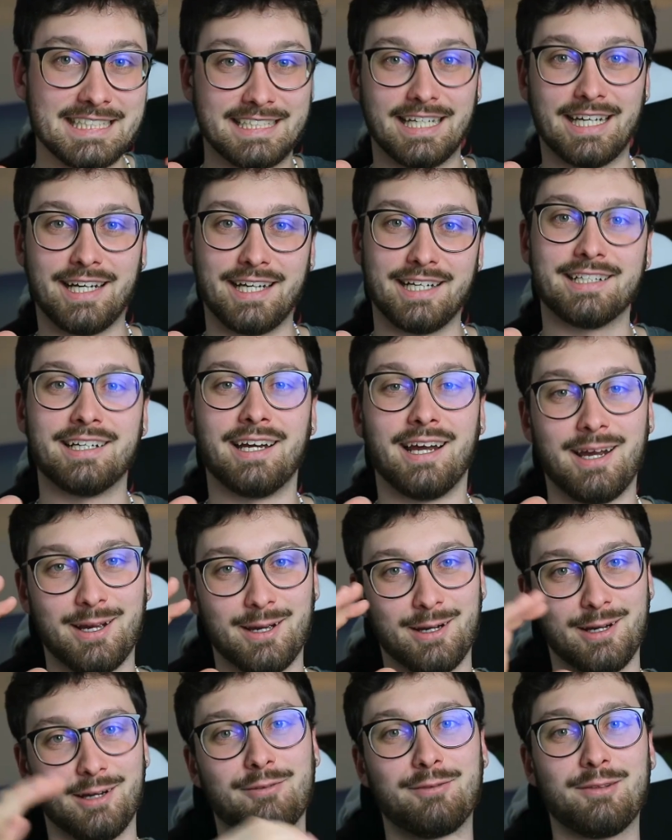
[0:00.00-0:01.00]
day
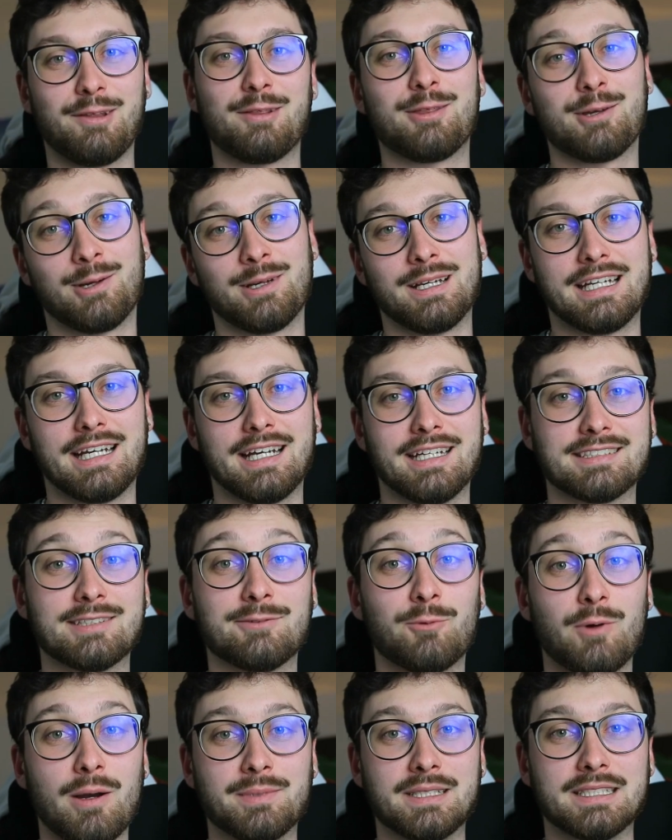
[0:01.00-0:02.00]
of the 30 days of
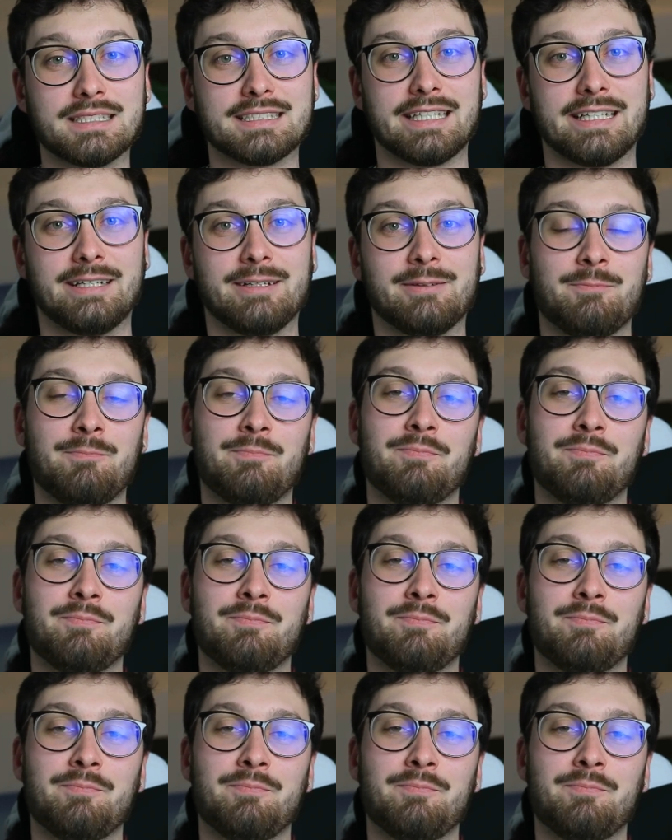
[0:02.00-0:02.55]
web design.